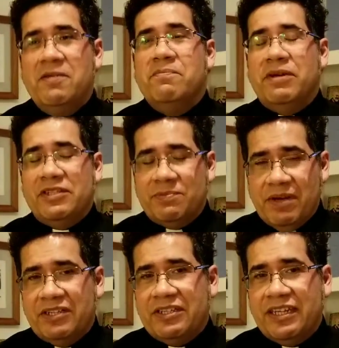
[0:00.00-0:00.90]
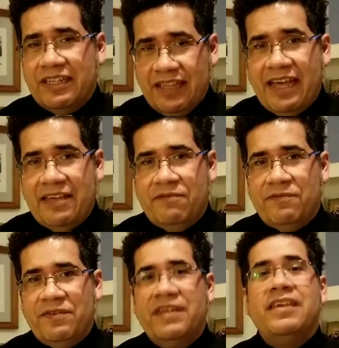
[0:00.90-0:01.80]
but especially life
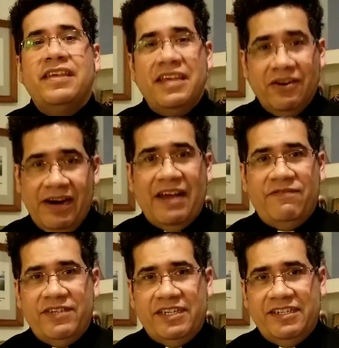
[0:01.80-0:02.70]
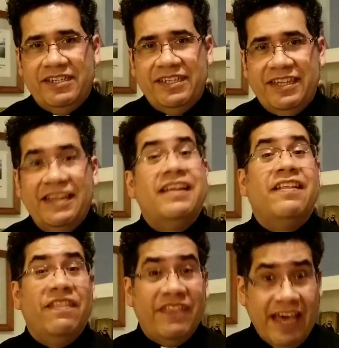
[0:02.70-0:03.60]
hereafter.
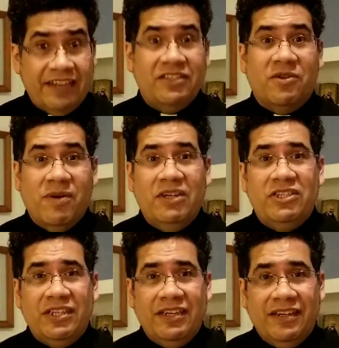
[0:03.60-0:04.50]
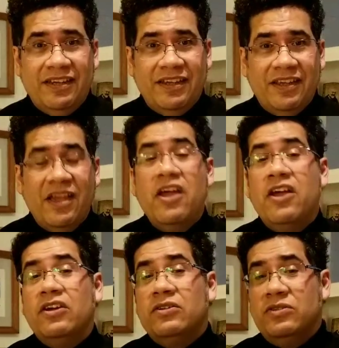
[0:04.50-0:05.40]
That is the question.
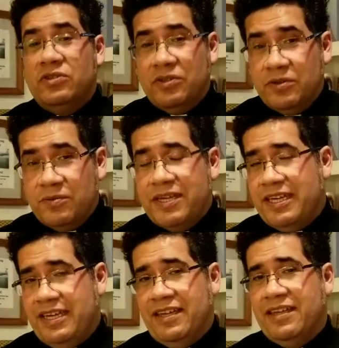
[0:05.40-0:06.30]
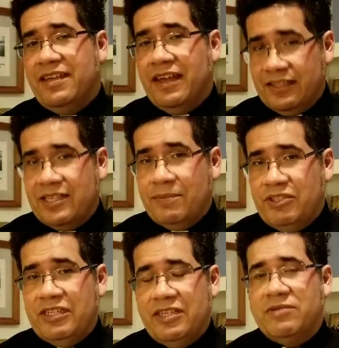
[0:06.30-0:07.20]
Do we accept
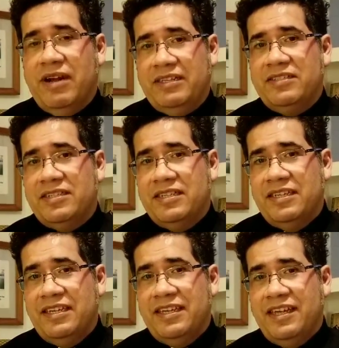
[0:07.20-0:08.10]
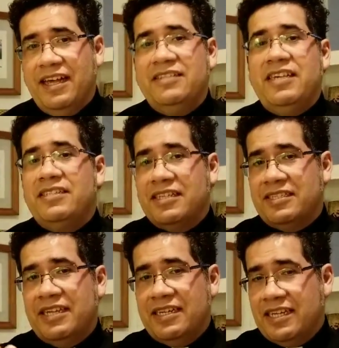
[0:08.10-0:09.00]
Jesus Christ as he's
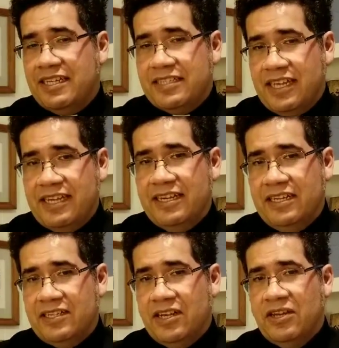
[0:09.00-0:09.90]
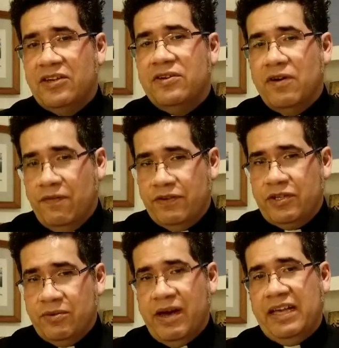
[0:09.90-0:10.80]
extending his hand over
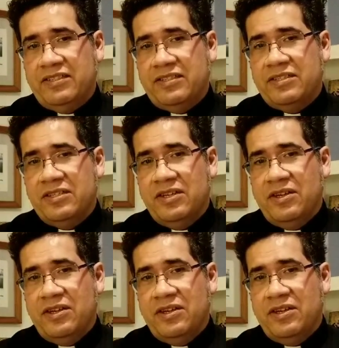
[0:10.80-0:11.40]
to us?